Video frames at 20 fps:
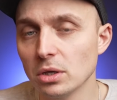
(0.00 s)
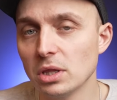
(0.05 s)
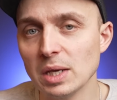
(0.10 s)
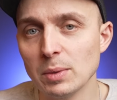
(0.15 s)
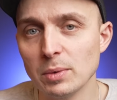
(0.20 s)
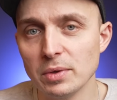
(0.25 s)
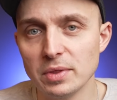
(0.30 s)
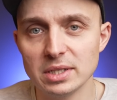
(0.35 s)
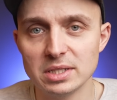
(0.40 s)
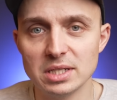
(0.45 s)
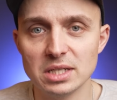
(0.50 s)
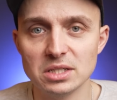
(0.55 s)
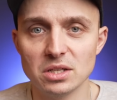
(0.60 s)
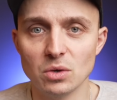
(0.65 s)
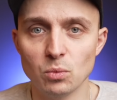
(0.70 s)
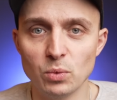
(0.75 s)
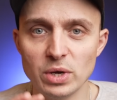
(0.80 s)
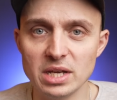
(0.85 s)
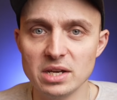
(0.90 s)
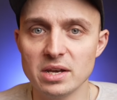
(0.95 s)
thing with this is
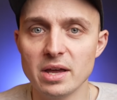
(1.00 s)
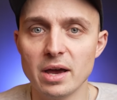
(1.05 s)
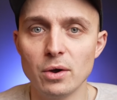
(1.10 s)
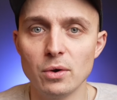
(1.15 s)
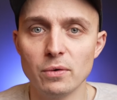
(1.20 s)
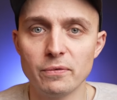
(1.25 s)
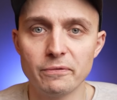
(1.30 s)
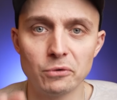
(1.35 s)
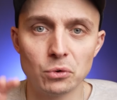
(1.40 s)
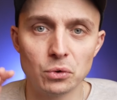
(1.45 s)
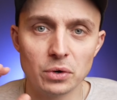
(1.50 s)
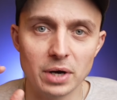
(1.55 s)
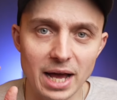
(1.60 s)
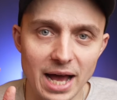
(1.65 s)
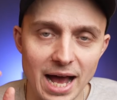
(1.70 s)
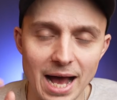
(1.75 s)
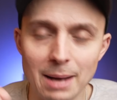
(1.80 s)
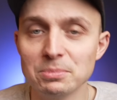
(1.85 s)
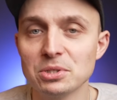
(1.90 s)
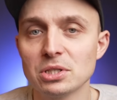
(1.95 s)
that we know for
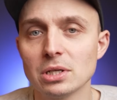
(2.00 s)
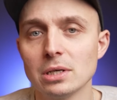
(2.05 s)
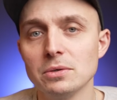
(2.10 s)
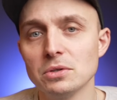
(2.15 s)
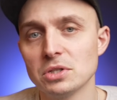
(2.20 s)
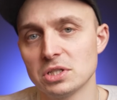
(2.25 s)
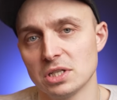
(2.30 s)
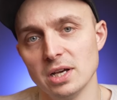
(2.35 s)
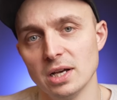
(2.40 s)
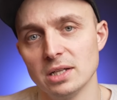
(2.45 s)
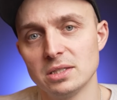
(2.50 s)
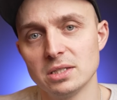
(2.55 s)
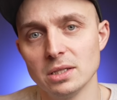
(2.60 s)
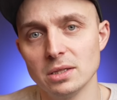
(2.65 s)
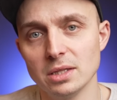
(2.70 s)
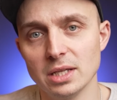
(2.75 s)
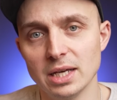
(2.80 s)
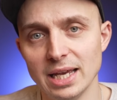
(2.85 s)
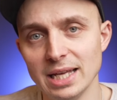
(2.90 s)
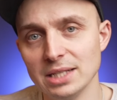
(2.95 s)
absolute
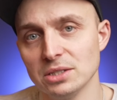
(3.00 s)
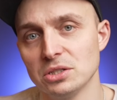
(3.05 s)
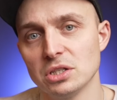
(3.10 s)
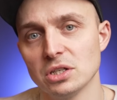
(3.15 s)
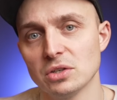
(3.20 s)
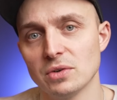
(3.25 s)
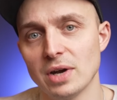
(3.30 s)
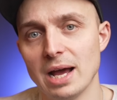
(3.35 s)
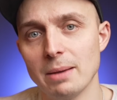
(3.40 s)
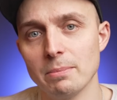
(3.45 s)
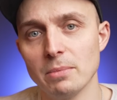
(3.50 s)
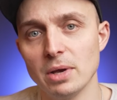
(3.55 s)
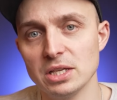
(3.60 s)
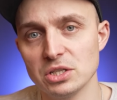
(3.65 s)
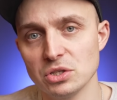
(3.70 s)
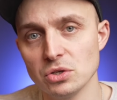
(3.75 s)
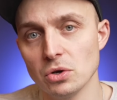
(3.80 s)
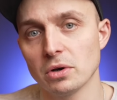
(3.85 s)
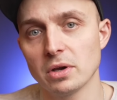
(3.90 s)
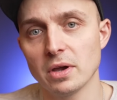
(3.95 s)
certain that Instagram
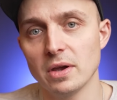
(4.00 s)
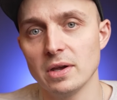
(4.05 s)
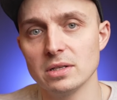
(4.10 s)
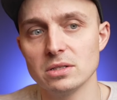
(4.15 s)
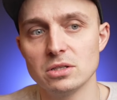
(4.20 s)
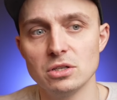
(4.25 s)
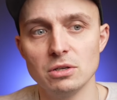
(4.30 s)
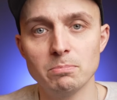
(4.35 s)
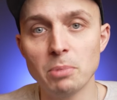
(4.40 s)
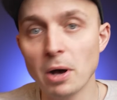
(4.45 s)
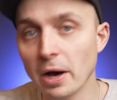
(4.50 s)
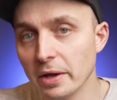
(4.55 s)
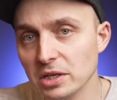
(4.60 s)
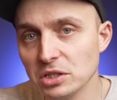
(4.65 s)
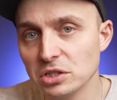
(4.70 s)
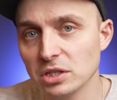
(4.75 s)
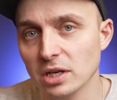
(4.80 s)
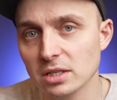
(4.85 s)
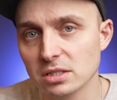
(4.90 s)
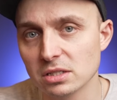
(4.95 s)
is not going to
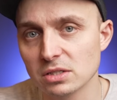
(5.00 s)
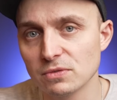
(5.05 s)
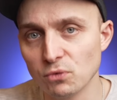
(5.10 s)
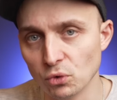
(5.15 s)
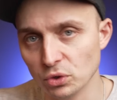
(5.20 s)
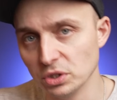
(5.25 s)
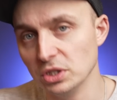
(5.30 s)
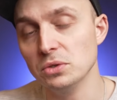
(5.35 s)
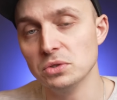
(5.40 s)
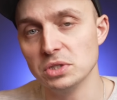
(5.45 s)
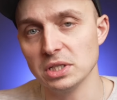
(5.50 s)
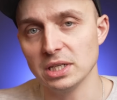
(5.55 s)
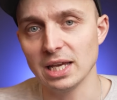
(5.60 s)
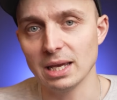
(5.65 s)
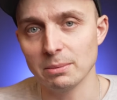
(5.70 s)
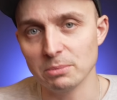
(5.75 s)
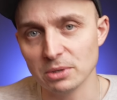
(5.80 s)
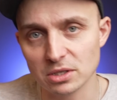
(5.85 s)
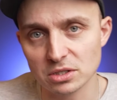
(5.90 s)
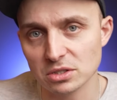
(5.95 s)
punish us for using
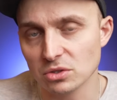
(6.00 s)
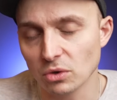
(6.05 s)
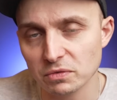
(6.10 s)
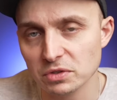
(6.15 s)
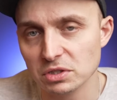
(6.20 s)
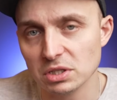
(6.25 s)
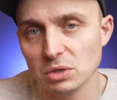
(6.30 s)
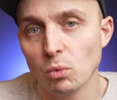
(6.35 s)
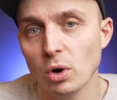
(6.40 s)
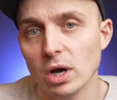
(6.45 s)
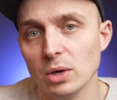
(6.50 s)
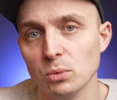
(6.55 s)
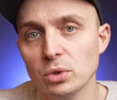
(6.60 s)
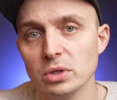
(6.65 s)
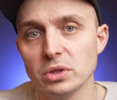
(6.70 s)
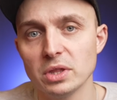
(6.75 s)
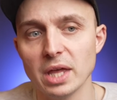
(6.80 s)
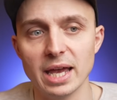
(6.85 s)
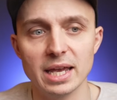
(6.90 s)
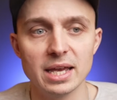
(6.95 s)
it, because obviously why
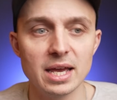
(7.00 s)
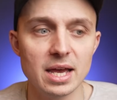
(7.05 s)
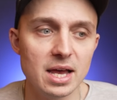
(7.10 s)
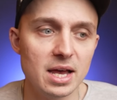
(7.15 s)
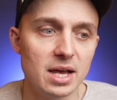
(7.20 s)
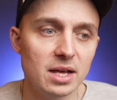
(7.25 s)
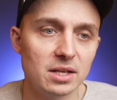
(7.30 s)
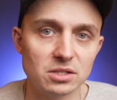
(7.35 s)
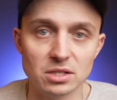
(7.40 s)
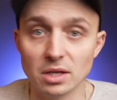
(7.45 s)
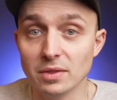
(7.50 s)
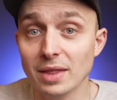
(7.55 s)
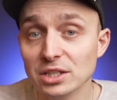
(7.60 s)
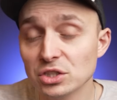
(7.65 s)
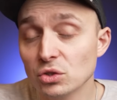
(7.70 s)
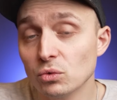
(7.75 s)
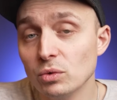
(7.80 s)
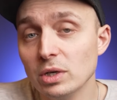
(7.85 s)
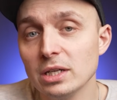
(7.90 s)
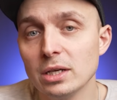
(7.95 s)
would they? So
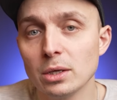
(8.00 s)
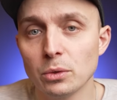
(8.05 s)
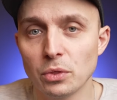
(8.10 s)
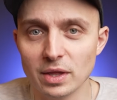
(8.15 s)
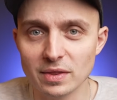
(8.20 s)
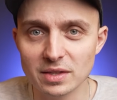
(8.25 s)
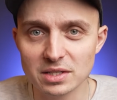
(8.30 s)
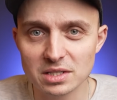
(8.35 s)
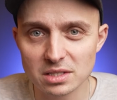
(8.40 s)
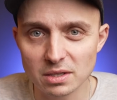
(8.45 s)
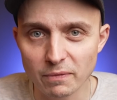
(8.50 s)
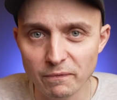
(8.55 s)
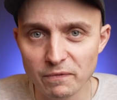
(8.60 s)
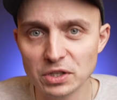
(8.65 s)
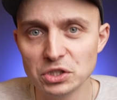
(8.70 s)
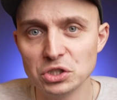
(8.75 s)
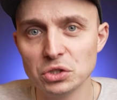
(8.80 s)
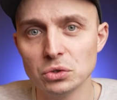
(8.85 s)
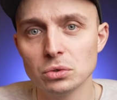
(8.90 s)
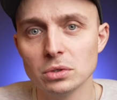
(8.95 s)
that's a really good thing. This is
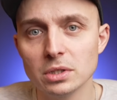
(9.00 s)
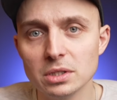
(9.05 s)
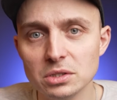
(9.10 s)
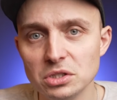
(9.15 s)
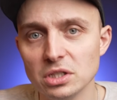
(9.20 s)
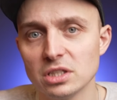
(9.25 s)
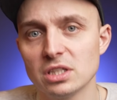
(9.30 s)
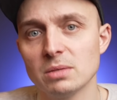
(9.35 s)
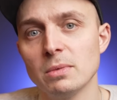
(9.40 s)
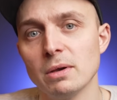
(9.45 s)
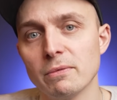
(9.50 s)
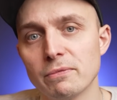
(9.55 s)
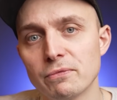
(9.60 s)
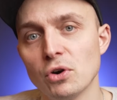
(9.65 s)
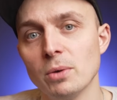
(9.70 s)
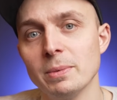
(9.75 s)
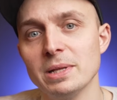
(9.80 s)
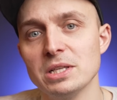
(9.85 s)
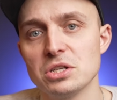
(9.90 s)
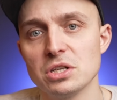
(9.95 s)
official, legitimate
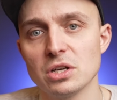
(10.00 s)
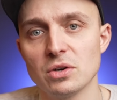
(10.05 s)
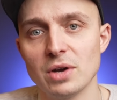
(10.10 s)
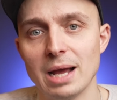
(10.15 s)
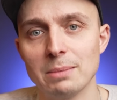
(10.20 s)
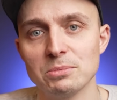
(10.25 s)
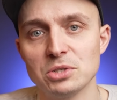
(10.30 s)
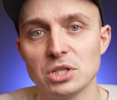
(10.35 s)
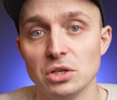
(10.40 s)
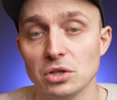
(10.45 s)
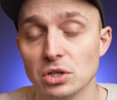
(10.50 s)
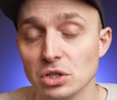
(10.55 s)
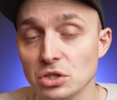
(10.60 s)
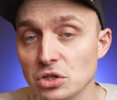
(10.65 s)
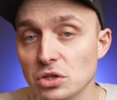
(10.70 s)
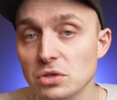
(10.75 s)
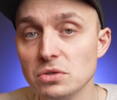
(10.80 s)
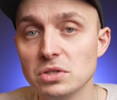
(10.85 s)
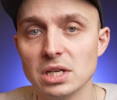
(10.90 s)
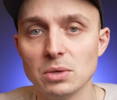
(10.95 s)
from Instagram, so you can
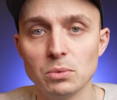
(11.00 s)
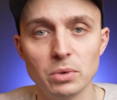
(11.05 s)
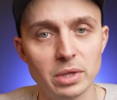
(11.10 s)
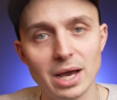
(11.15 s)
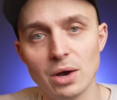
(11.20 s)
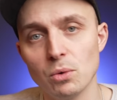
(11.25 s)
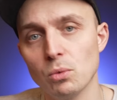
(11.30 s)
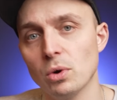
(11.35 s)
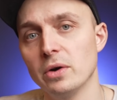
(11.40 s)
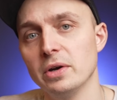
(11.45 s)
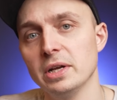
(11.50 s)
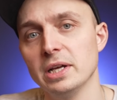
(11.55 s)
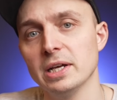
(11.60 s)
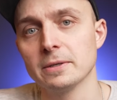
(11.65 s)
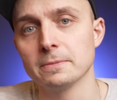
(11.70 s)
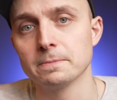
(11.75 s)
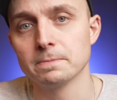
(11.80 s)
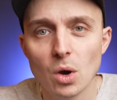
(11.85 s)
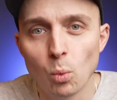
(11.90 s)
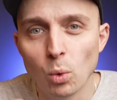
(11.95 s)
use it without
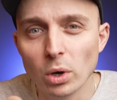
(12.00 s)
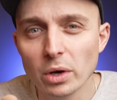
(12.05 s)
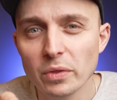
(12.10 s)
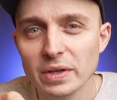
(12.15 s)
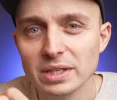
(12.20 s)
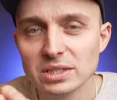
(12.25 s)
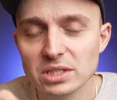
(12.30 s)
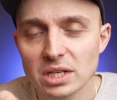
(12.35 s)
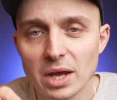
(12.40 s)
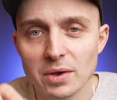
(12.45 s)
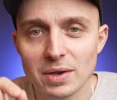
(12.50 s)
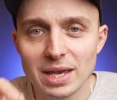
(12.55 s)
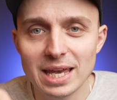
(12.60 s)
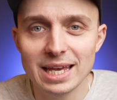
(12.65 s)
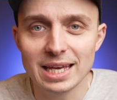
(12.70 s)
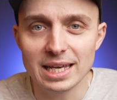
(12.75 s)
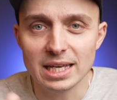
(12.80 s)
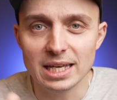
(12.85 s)
worrying. One thing to note here,